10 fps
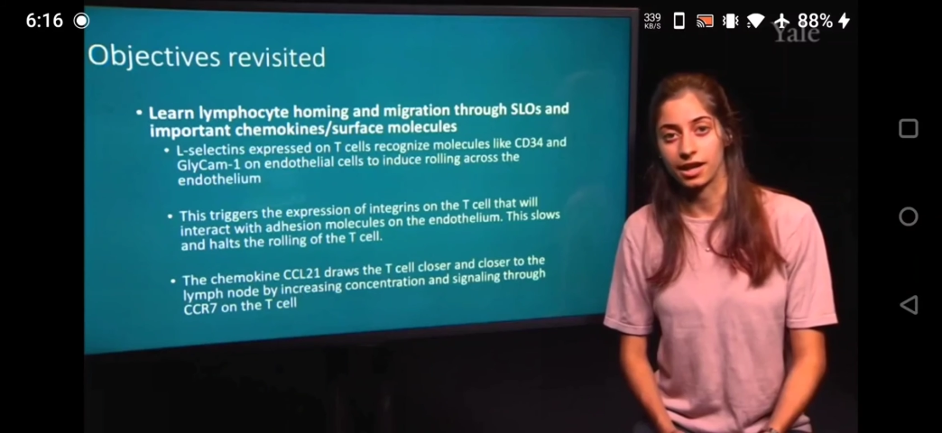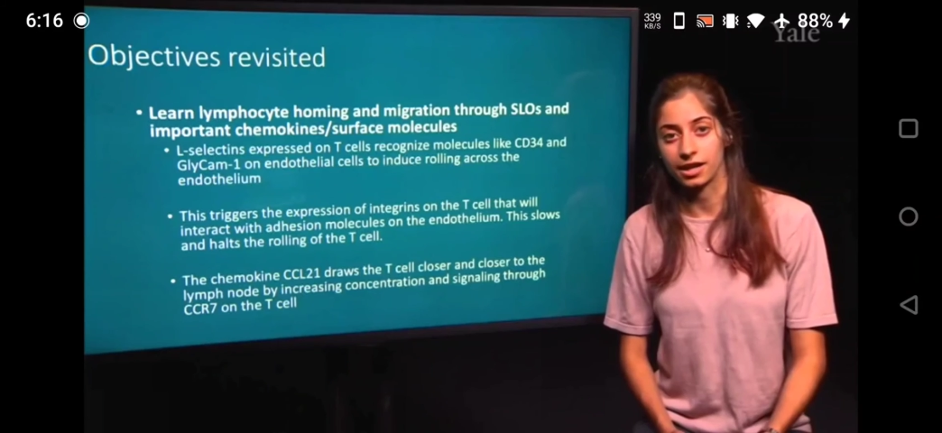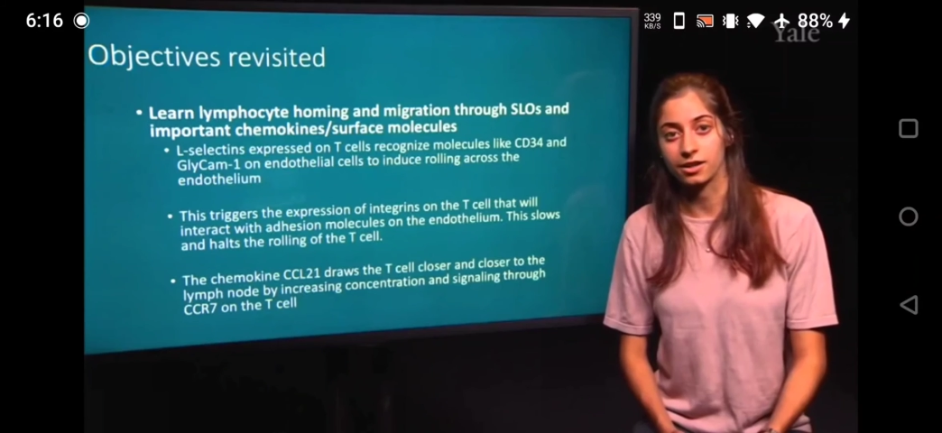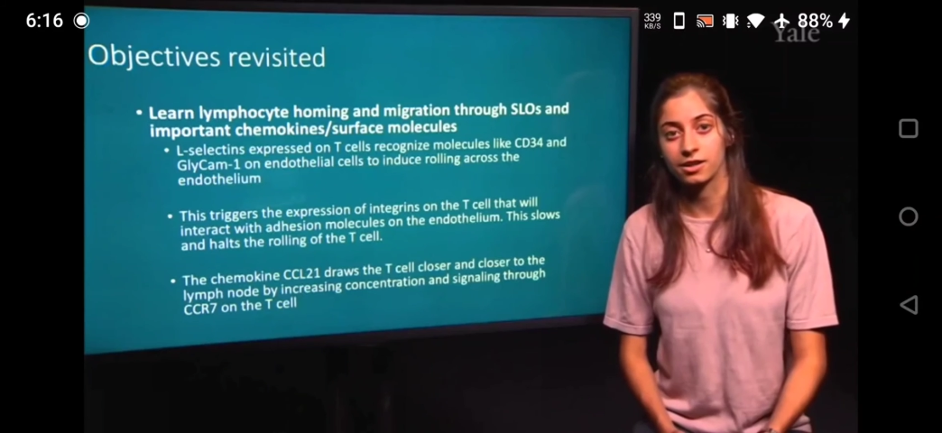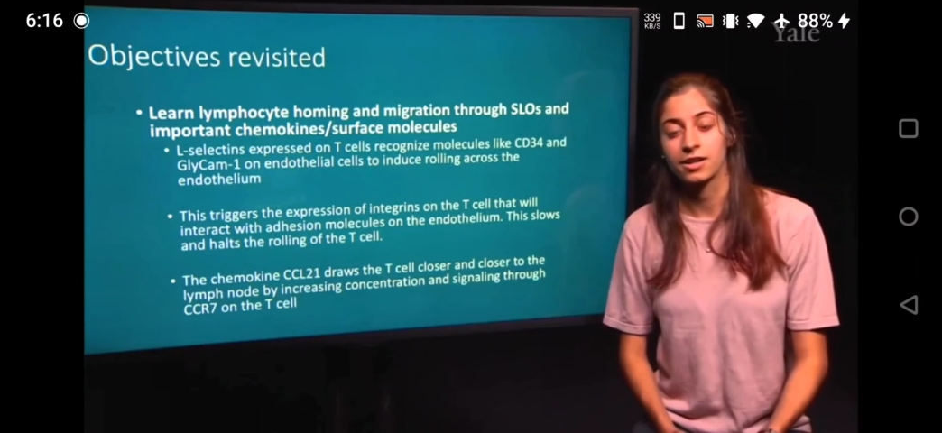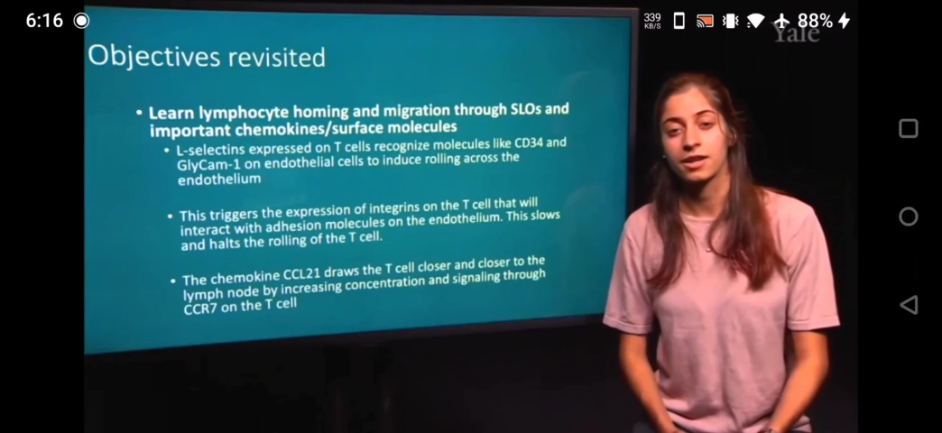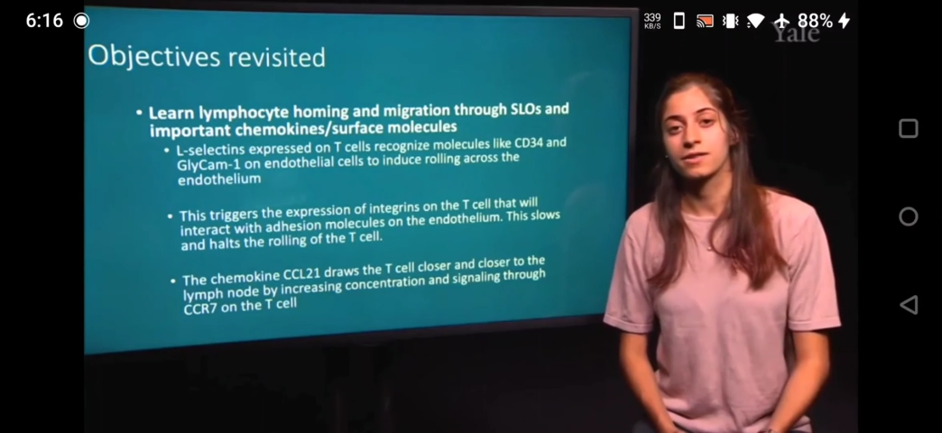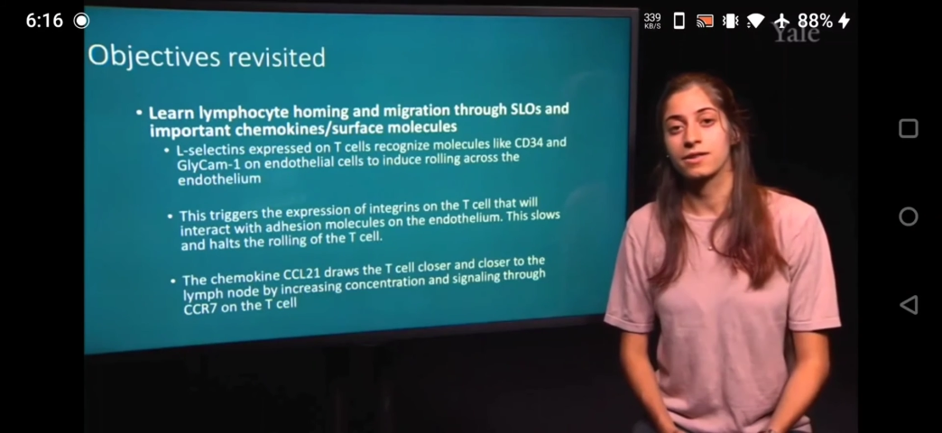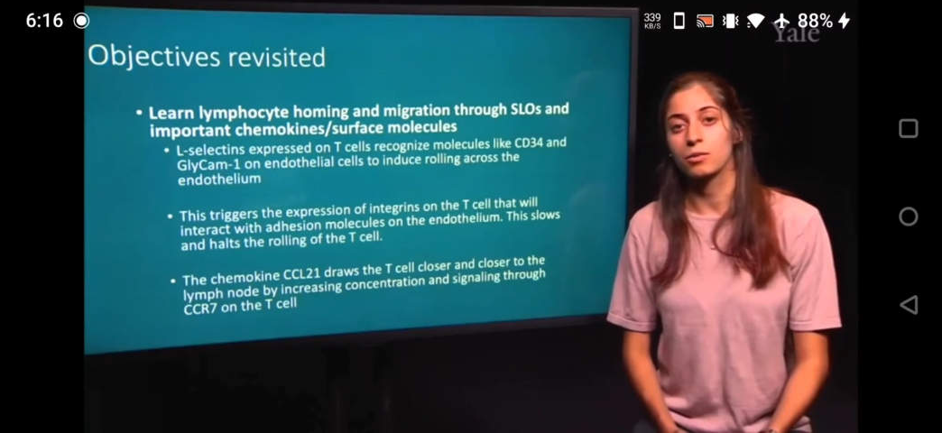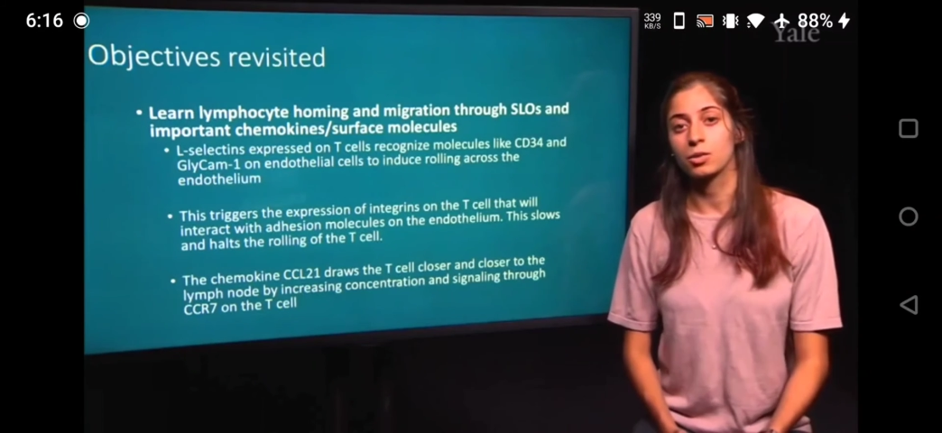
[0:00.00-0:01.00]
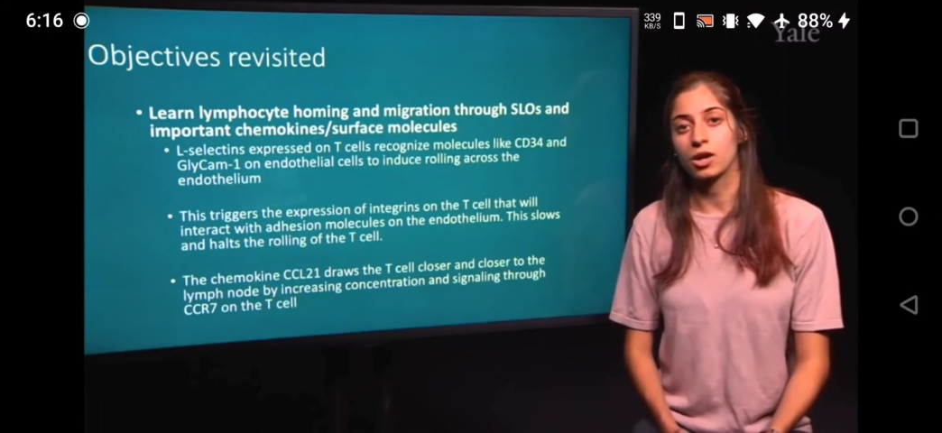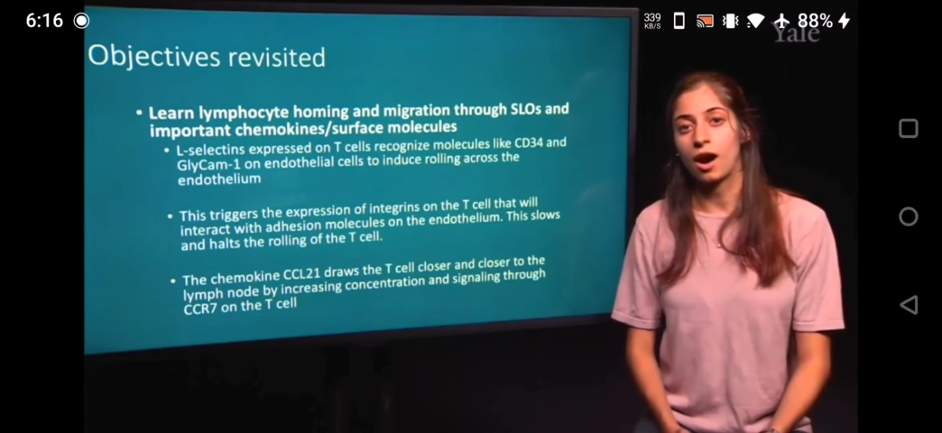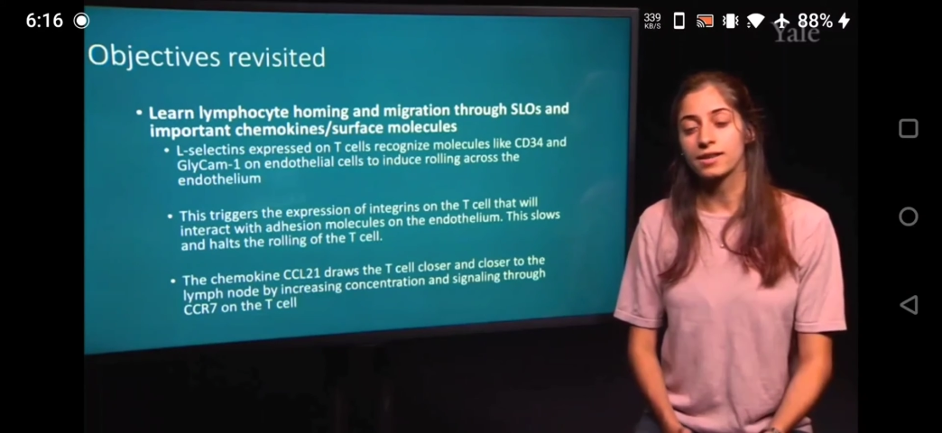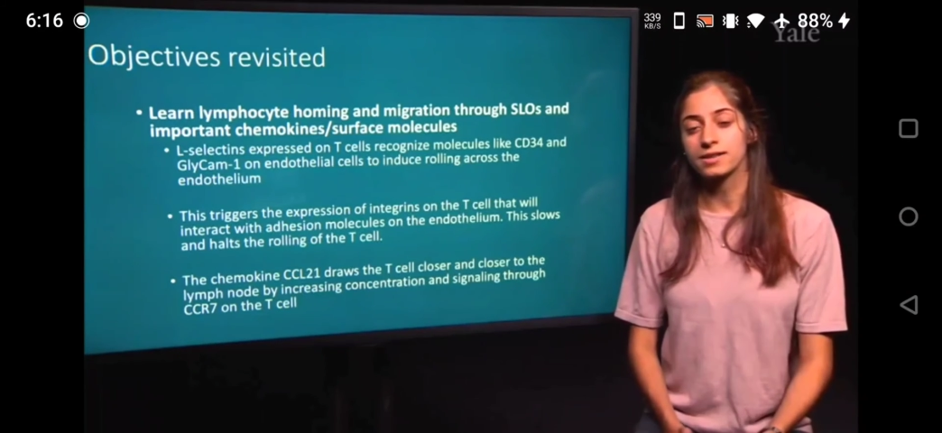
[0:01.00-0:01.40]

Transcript: to the endothelial layer